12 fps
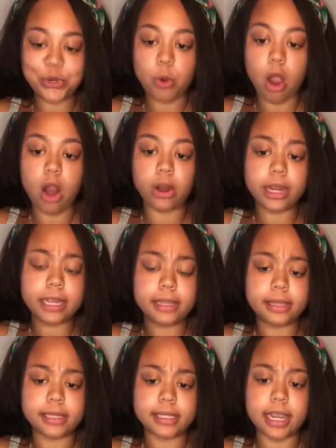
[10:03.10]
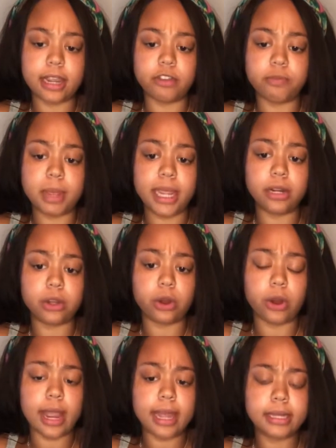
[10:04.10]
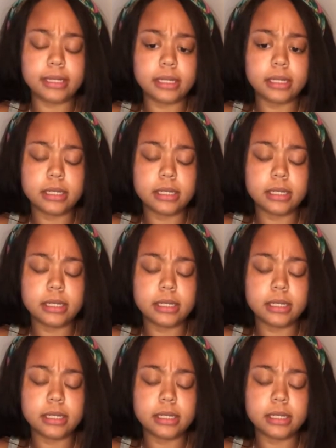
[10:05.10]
you are in the state of Maine, correct?